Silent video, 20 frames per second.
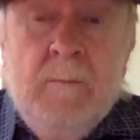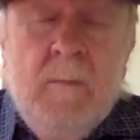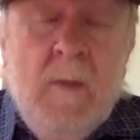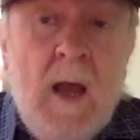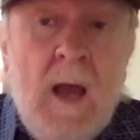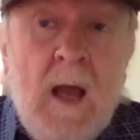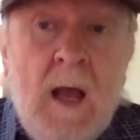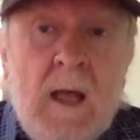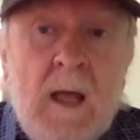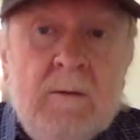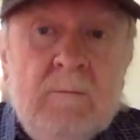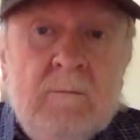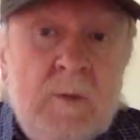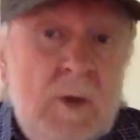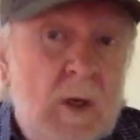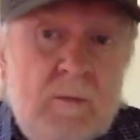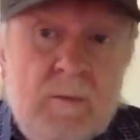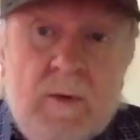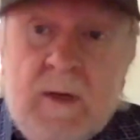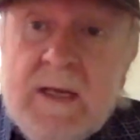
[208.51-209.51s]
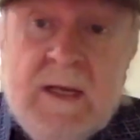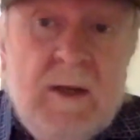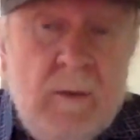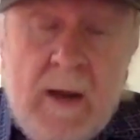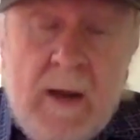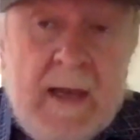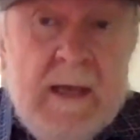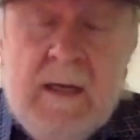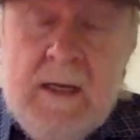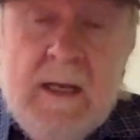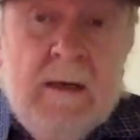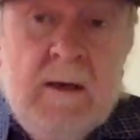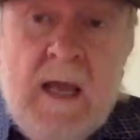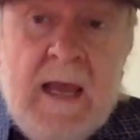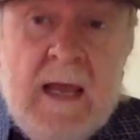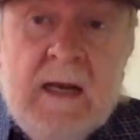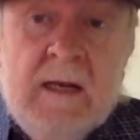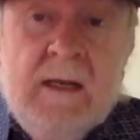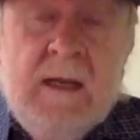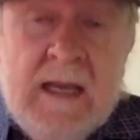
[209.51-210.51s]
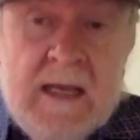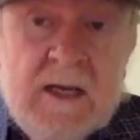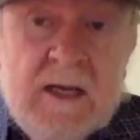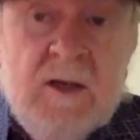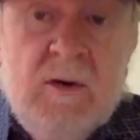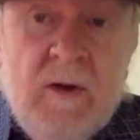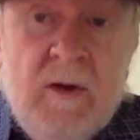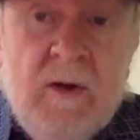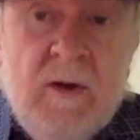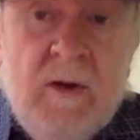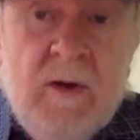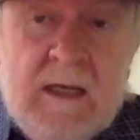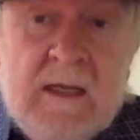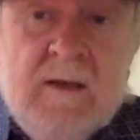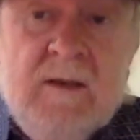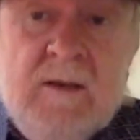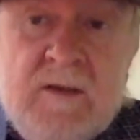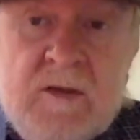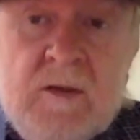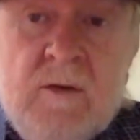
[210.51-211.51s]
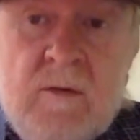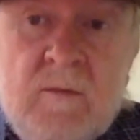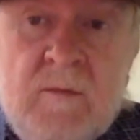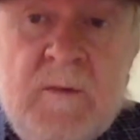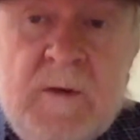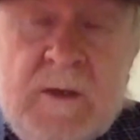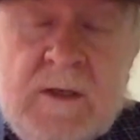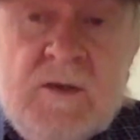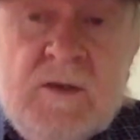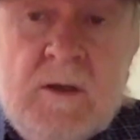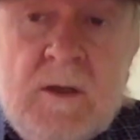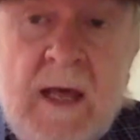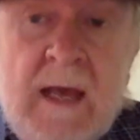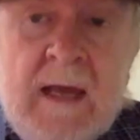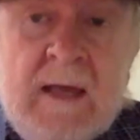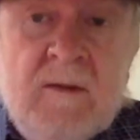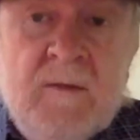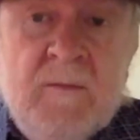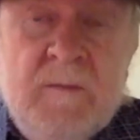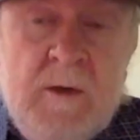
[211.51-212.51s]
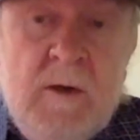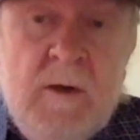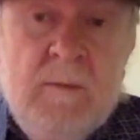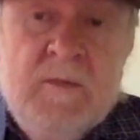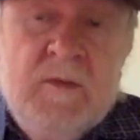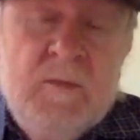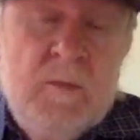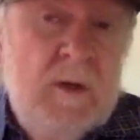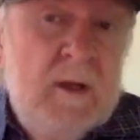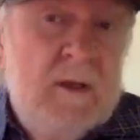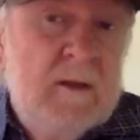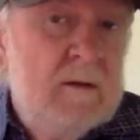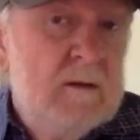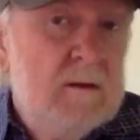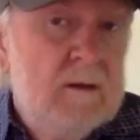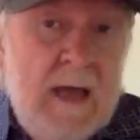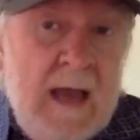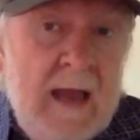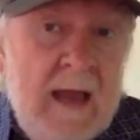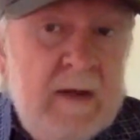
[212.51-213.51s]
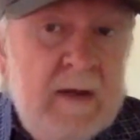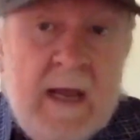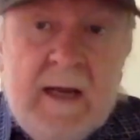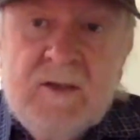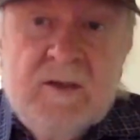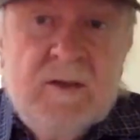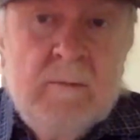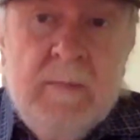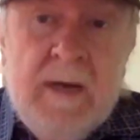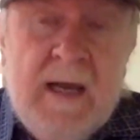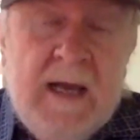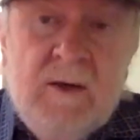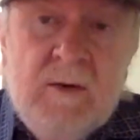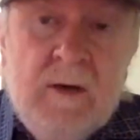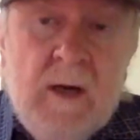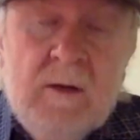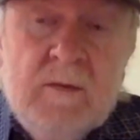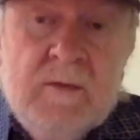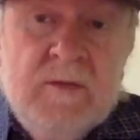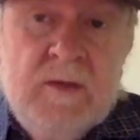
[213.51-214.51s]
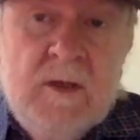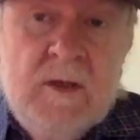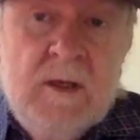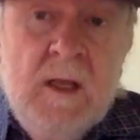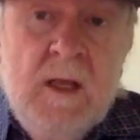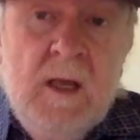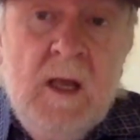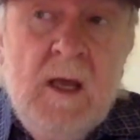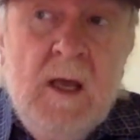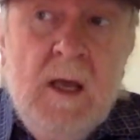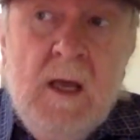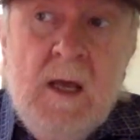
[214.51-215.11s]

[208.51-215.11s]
uh, look really great and, and integrate into feature length films with live action backgrounds. And,